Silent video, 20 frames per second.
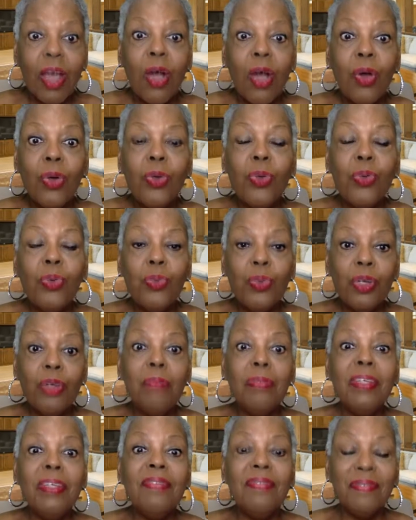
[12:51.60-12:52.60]
who will
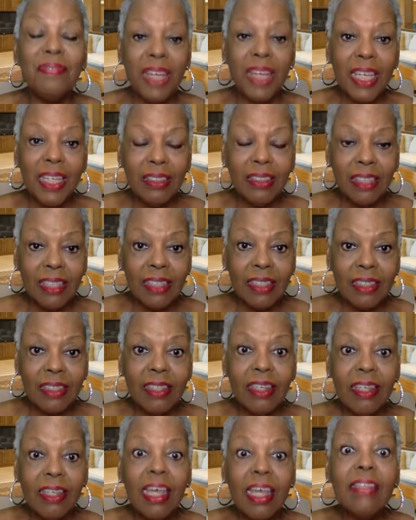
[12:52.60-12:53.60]
be failing
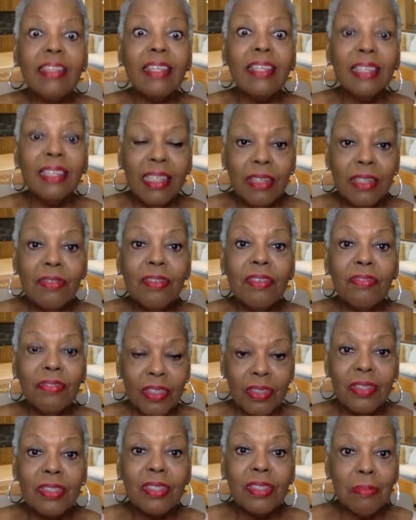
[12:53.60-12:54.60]
at the end of the
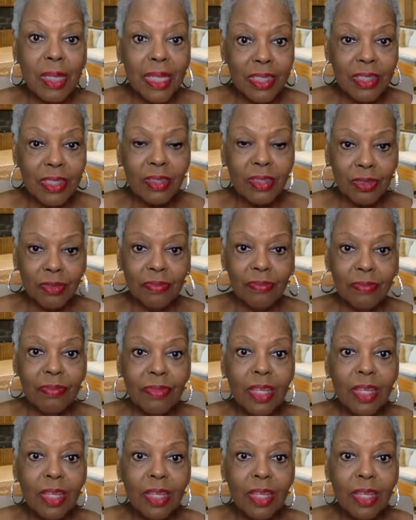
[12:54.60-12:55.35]
first semester,